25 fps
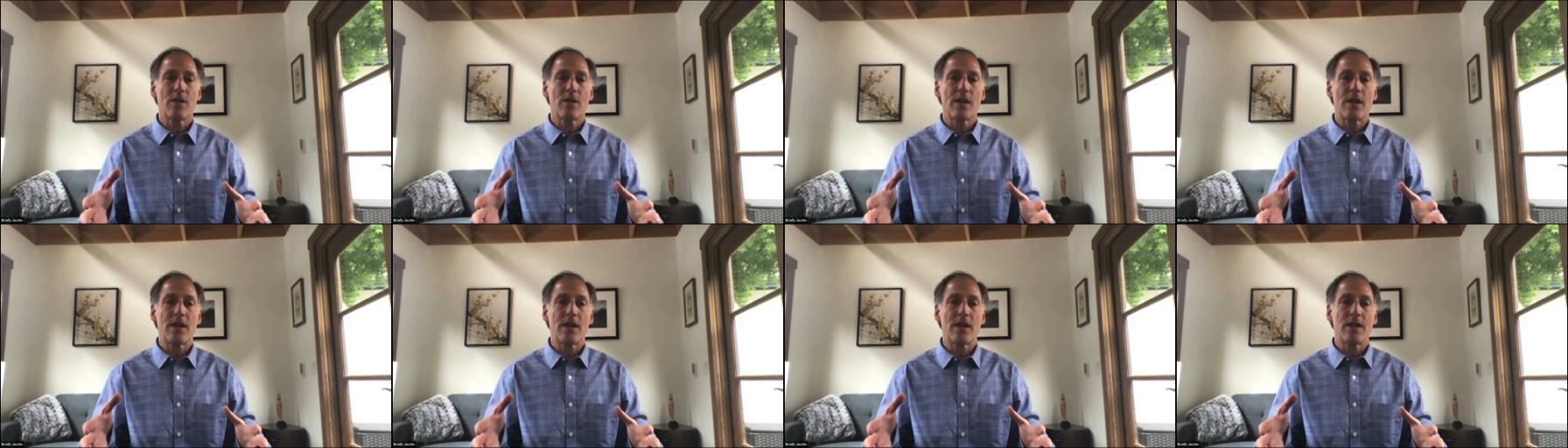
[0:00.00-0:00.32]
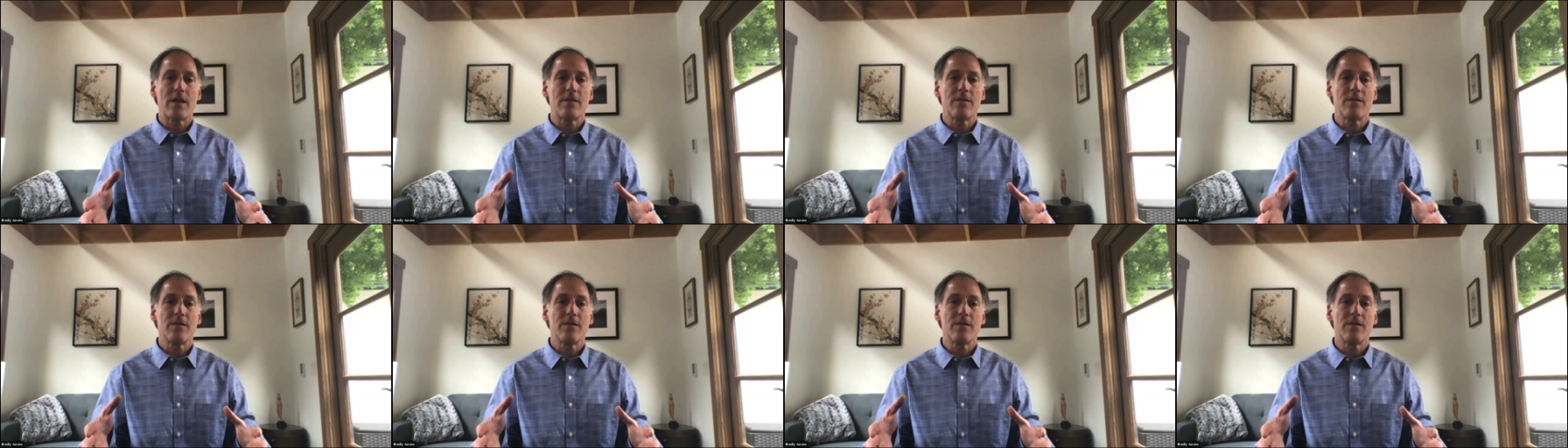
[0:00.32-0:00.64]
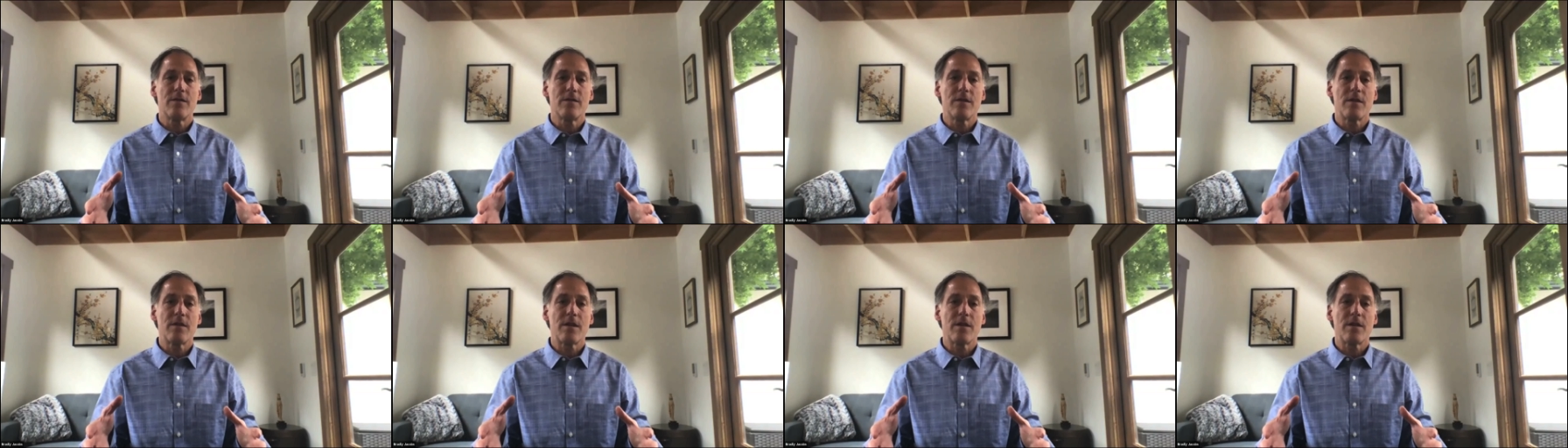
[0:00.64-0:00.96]
in,
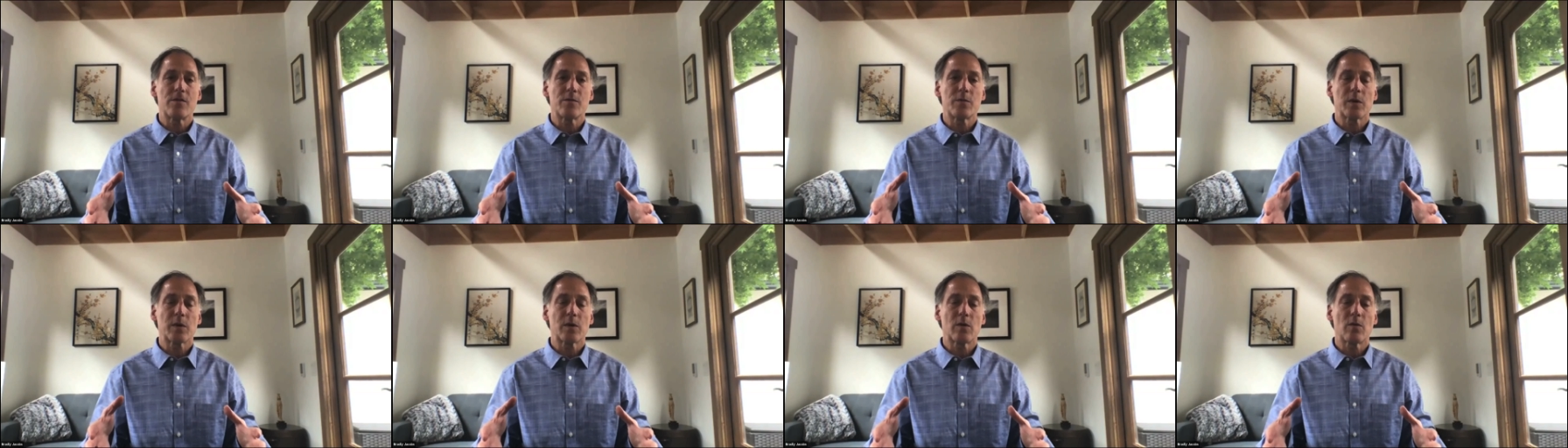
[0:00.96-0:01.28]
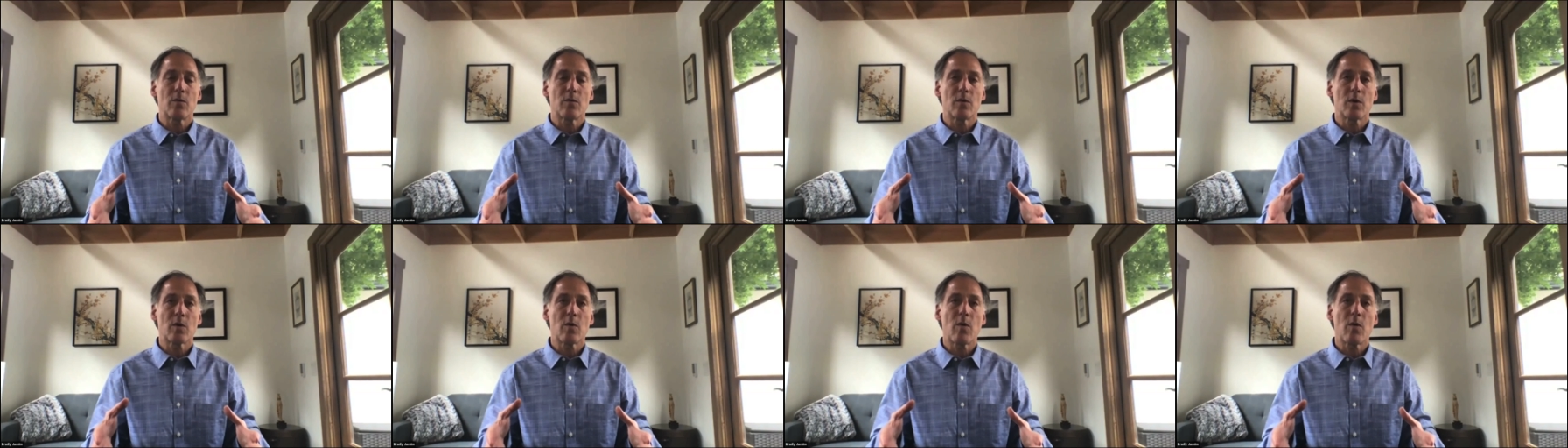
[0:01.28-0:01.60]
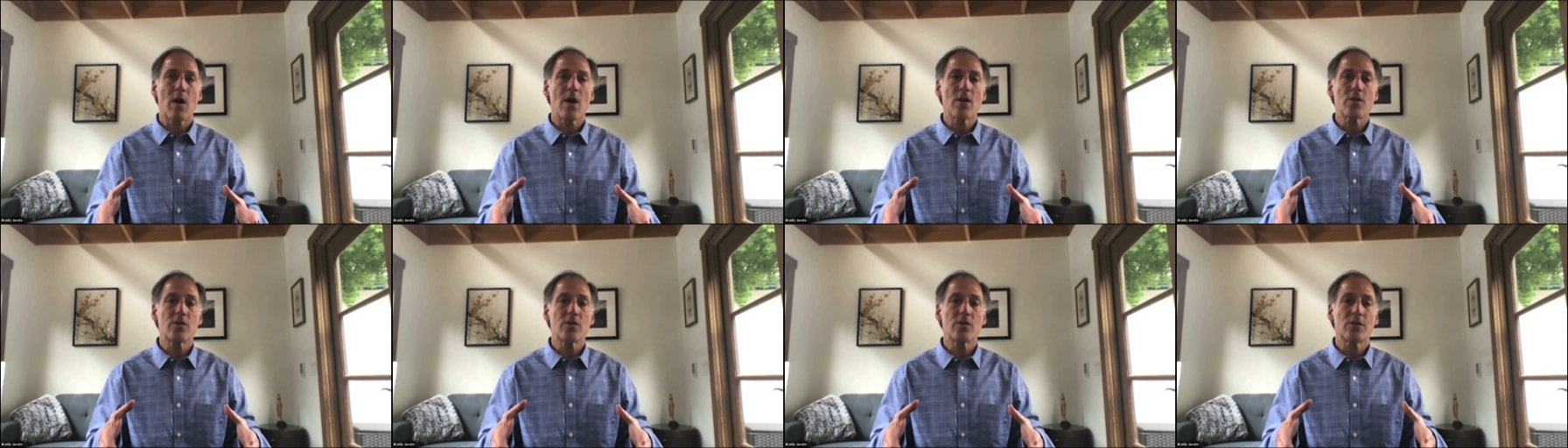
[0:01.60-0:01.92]
is,
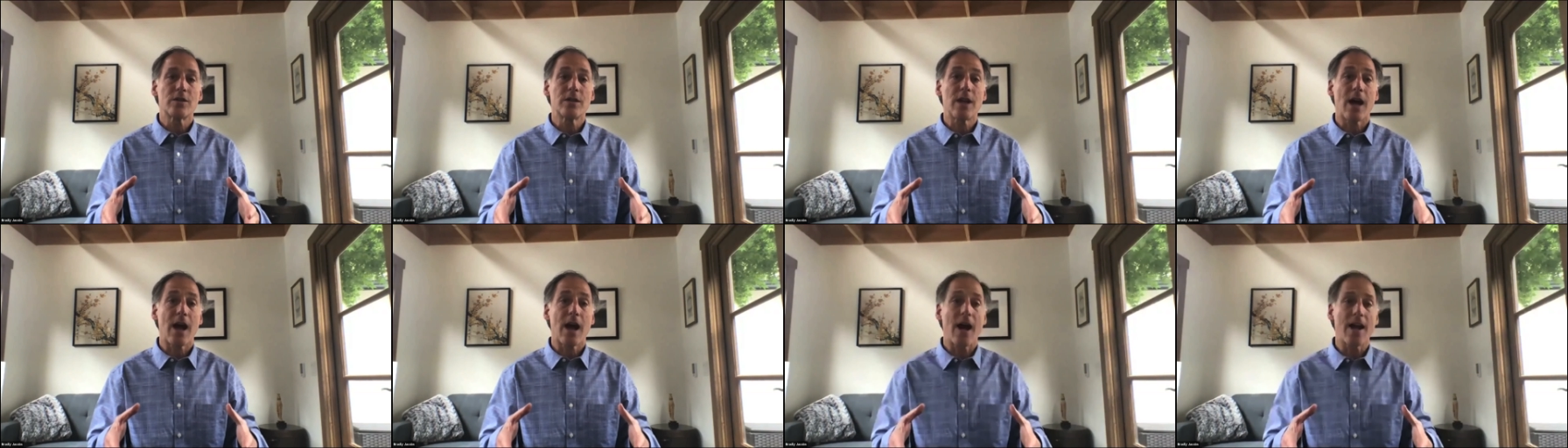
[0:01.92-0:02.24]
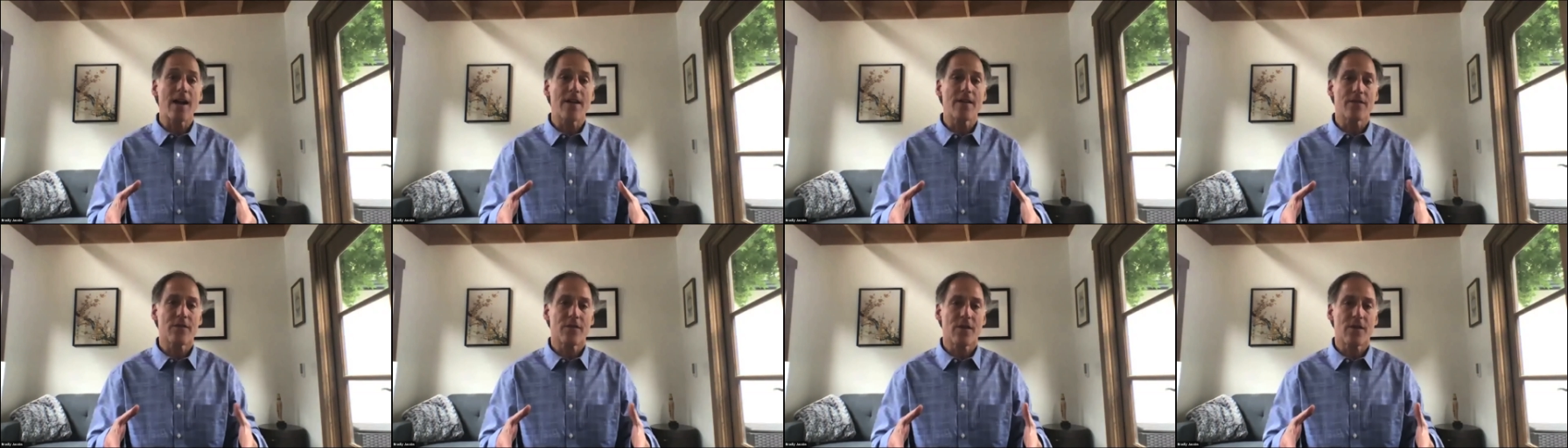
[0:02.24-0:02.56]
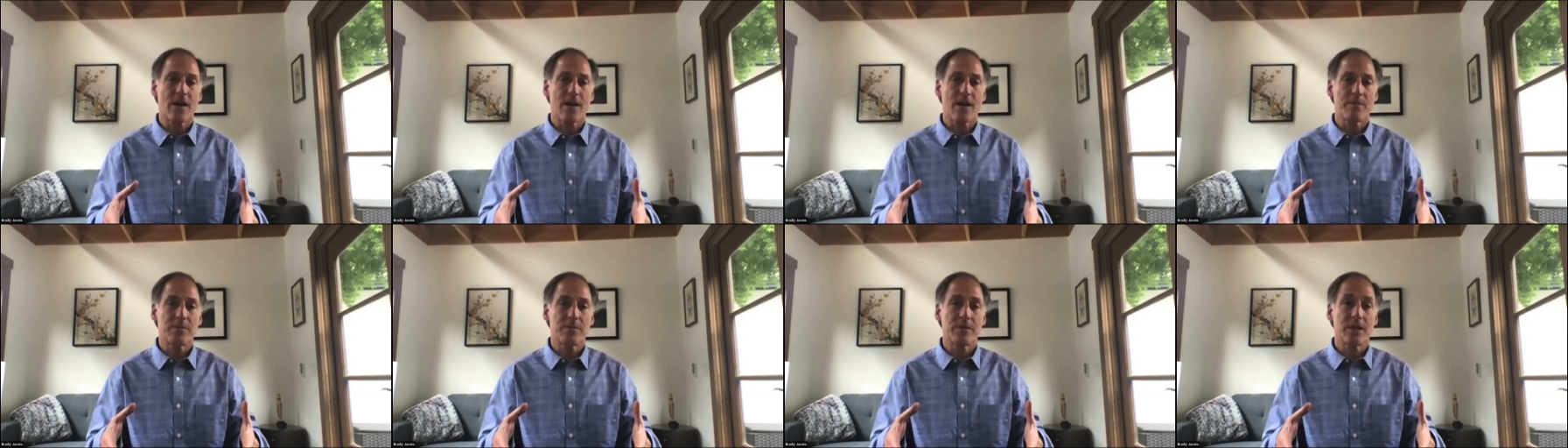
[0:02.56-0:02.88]
requires your
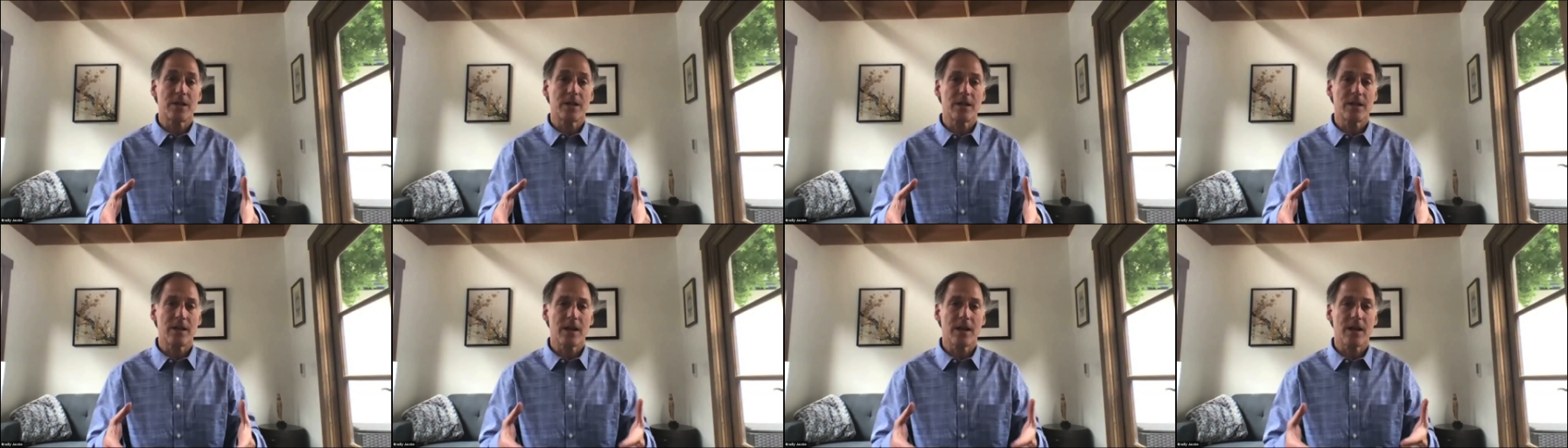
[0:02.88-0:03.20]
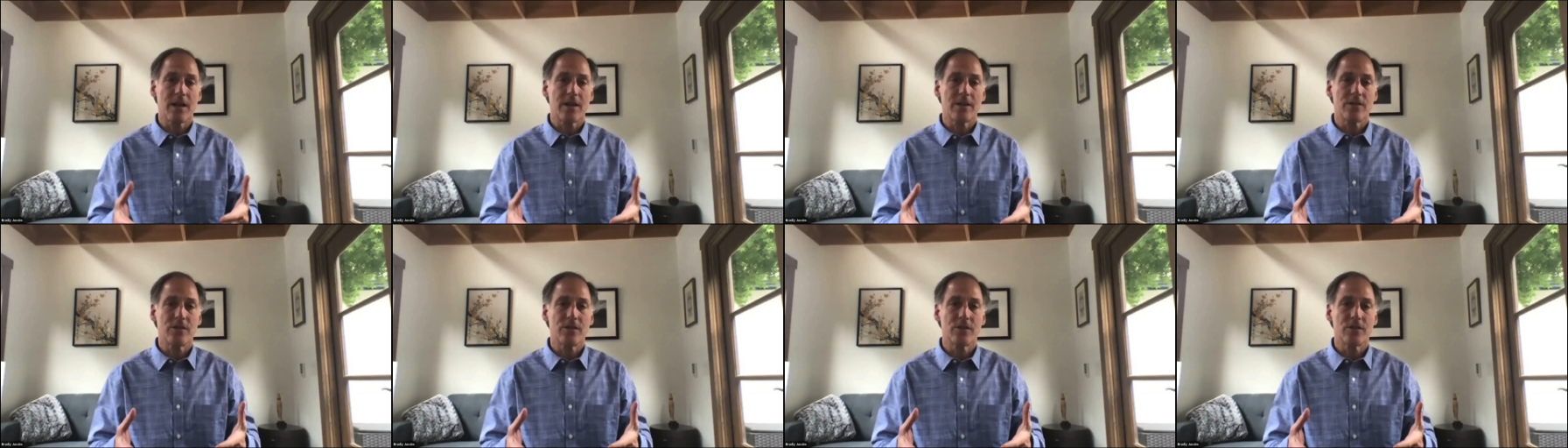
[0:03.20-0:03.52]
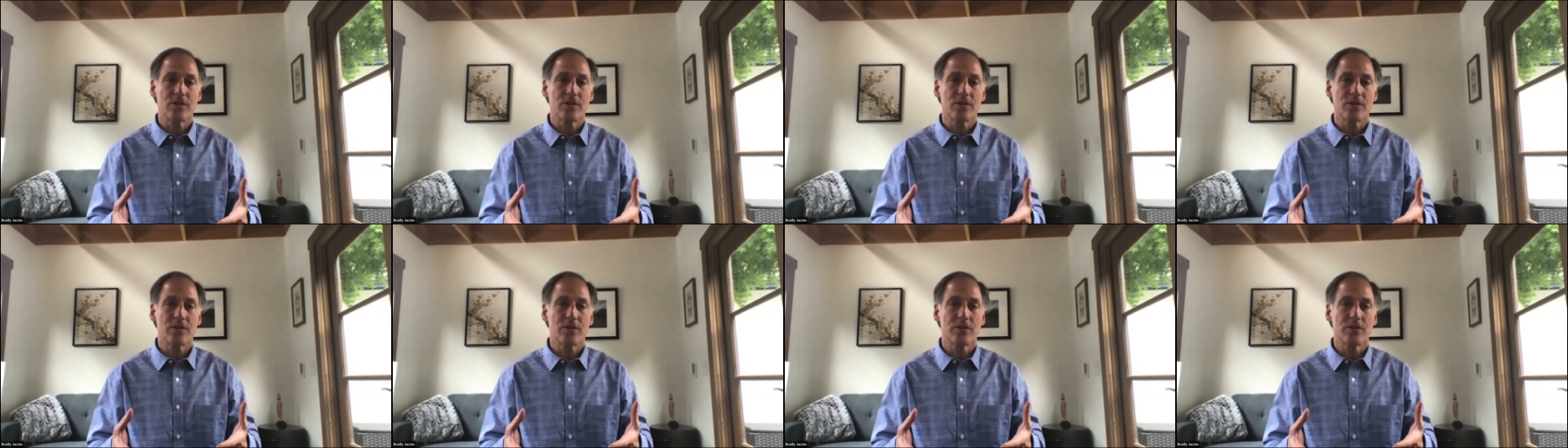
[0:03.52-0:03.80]
diaphragm to engage.